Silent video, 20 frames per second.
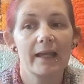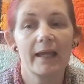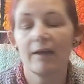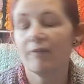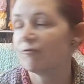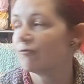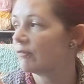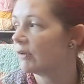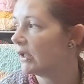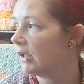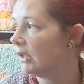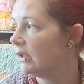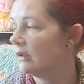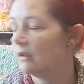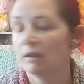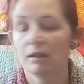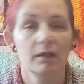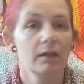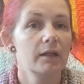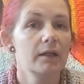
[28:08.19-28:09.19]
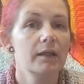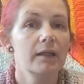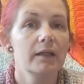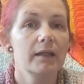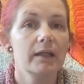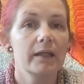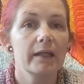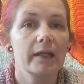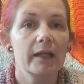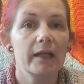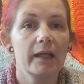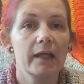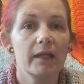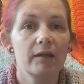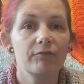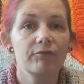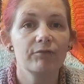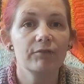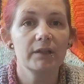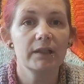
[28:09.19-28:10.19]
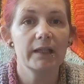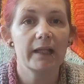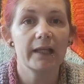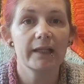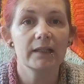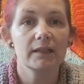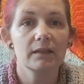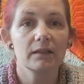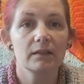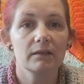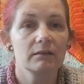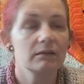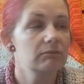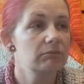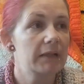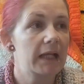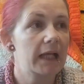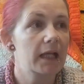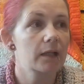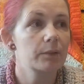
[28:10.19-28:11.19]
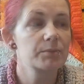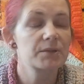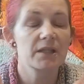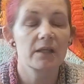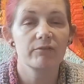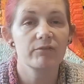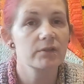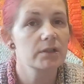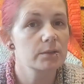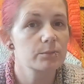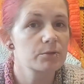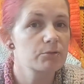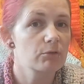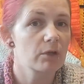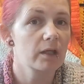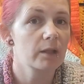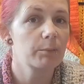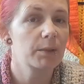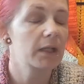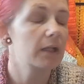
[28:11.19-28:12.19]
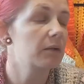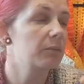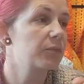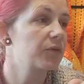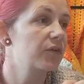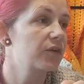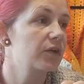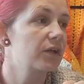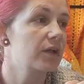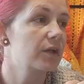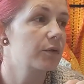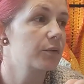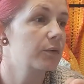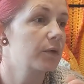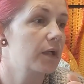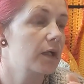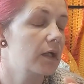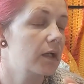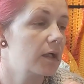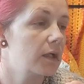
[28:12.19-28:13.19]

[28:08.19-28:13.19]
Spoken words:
Every like helps, every subscribe helps, you know.